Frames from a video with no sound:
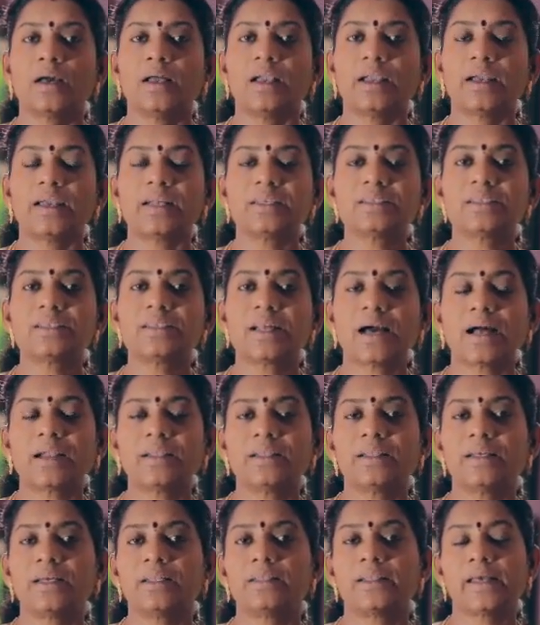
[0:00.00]
Let us
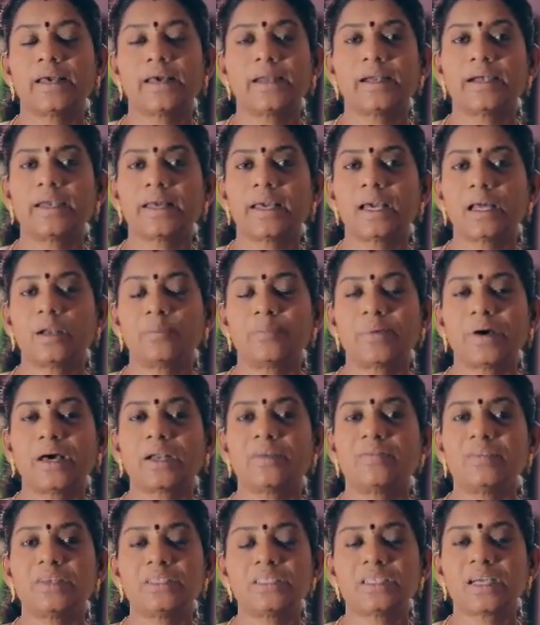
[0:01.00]
start the theoretical
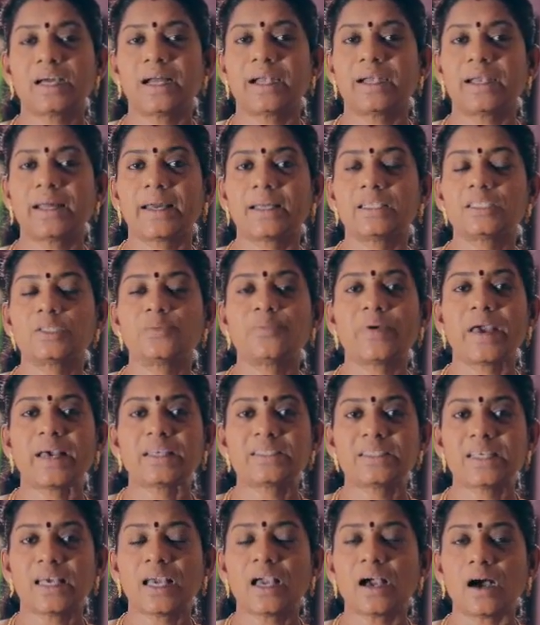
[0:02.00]
part, which contains
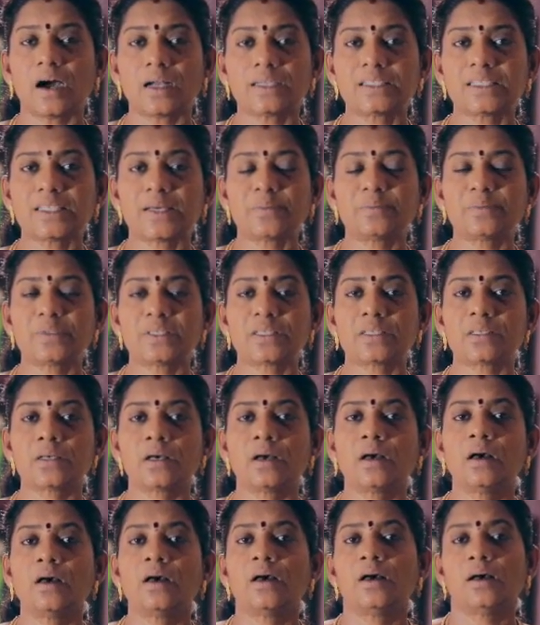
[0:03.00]
basic concepts,
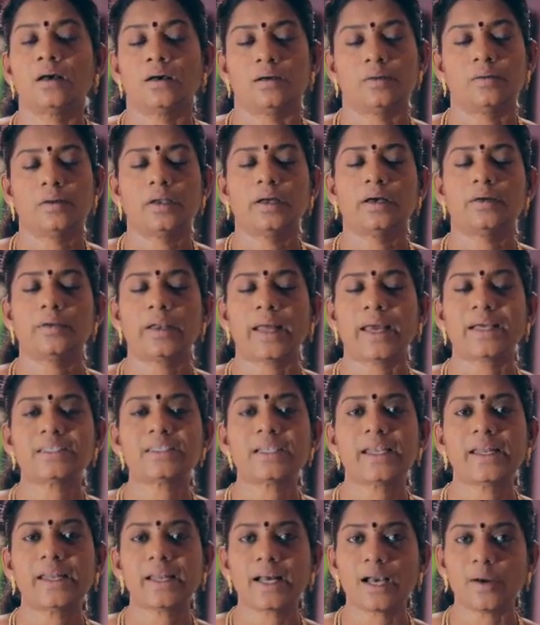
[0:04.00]

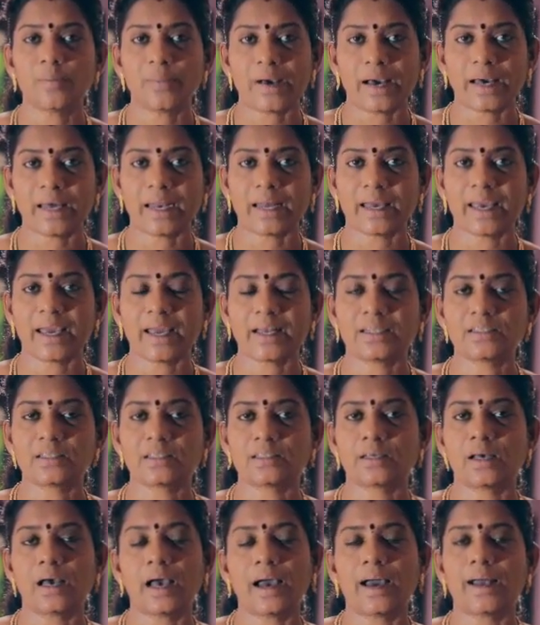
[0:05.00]
national income
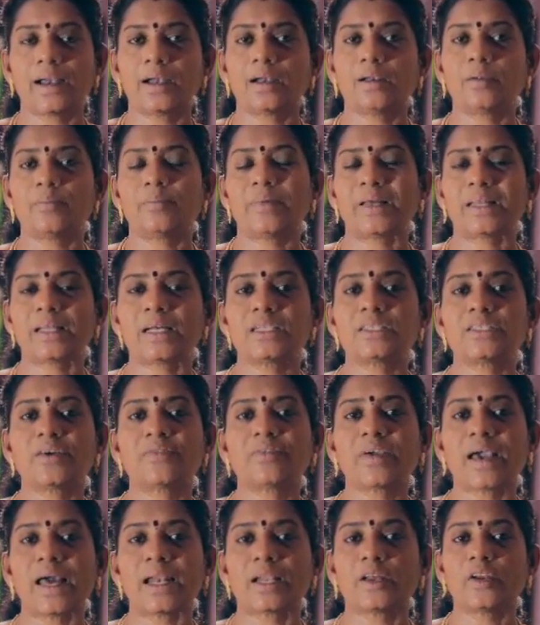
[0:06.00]
aggregates and methods
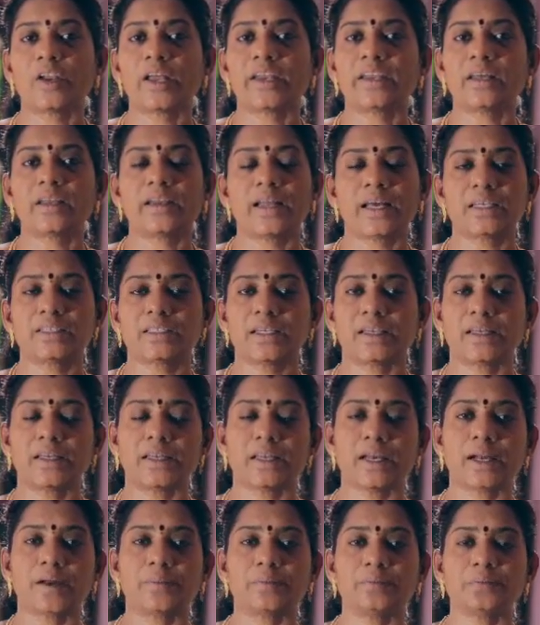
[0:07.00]
of calculating national
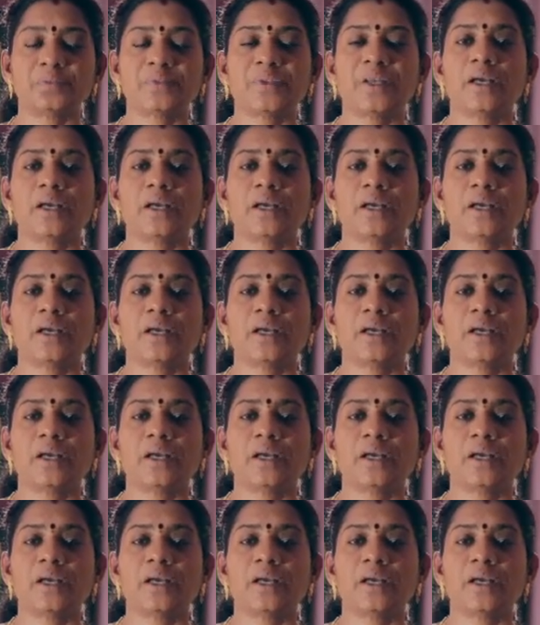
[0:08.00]
income.